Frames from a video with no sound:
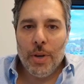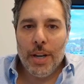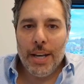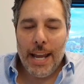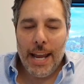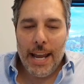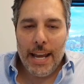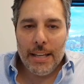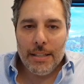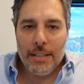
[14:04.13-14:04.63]

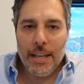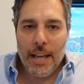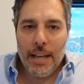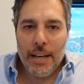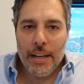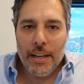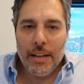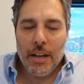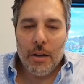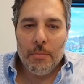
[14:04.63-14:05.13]
enhance that
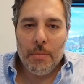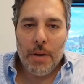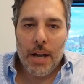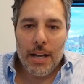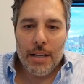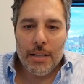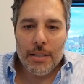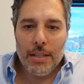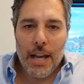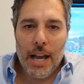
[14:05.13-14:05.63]
income
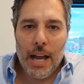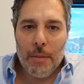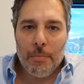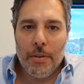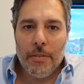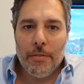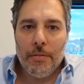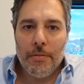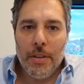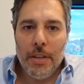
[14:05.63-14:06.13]
on top
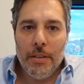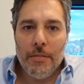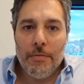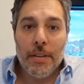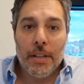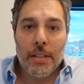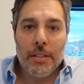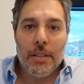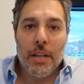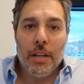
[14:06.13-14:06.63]
of the
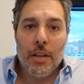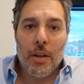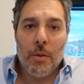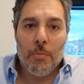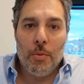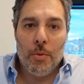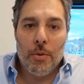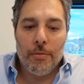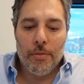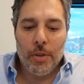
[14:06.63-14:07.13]
fixed income
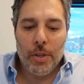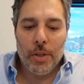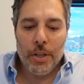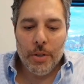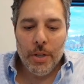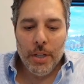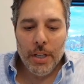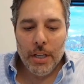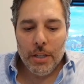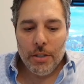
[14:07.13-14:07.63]

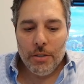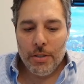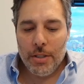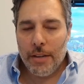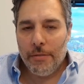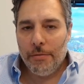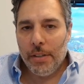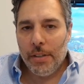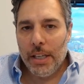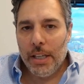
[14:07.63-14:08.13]
portfolio. So
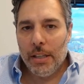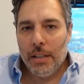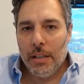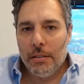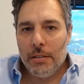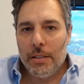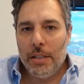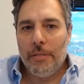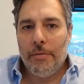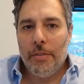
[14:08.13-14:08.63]
definitely a
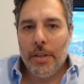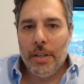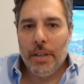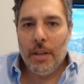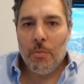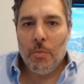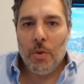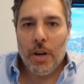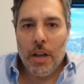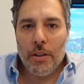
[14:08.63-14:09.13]
little different
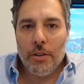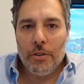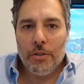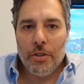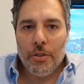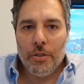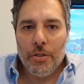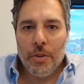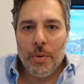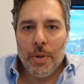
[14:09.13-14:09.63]
than what
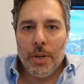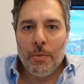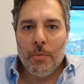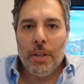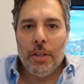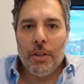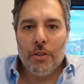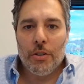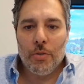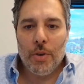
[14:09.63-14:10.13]
others are doing
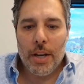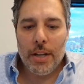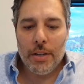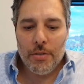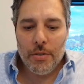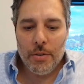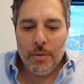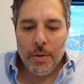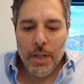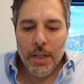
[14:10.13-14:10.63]
when they're trying
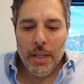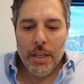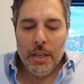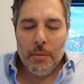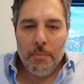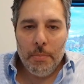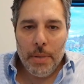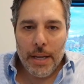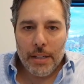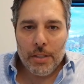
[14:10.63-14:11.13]
to
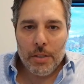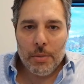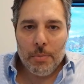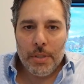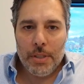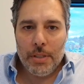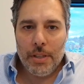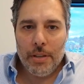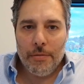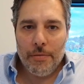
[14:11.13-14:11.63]
pick
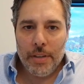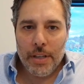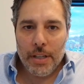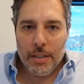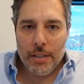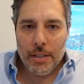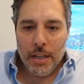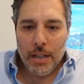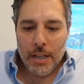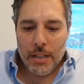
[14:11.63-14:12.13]

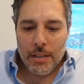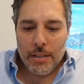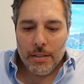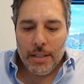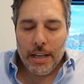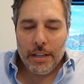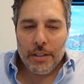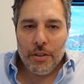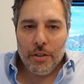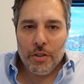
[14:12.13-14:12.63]
specific
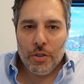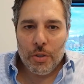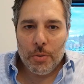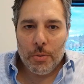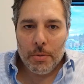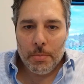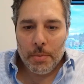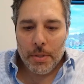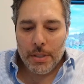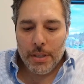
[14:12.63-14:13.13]
sectors or
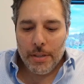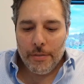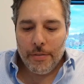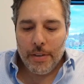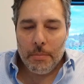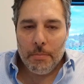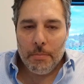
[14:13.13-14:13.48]
specific